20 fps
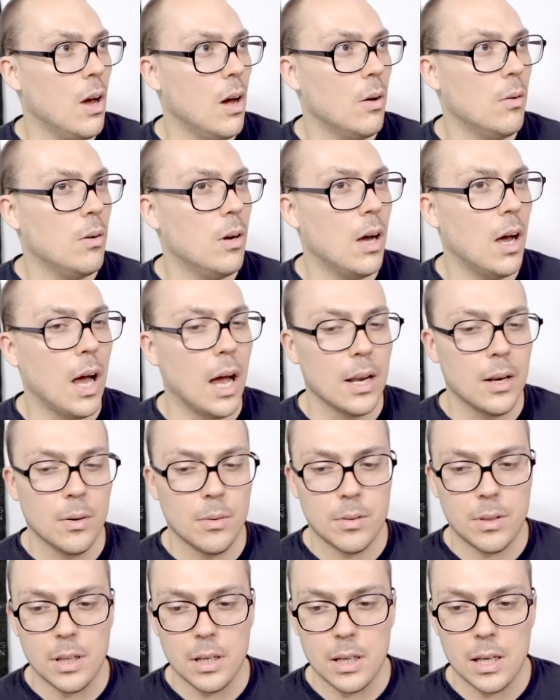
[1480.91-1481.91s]
No, I
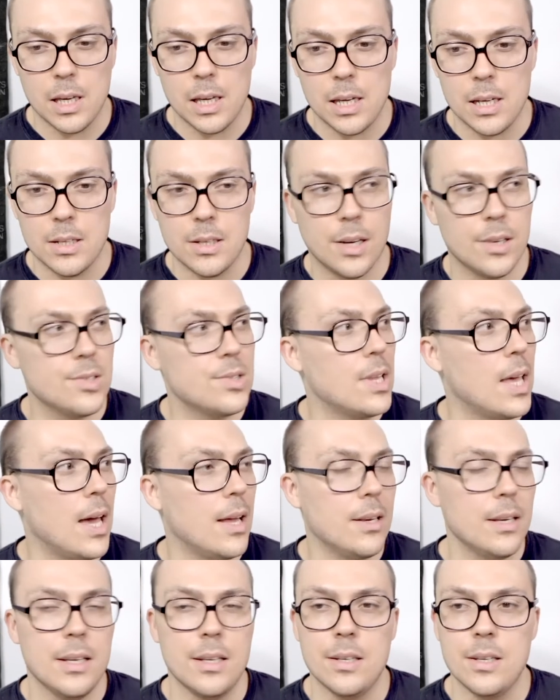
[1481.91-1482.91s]
don't think he does
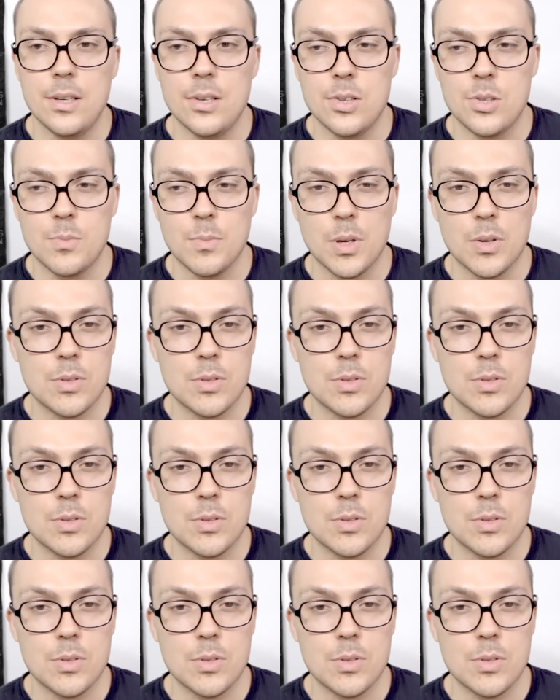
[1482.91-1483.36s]
that in his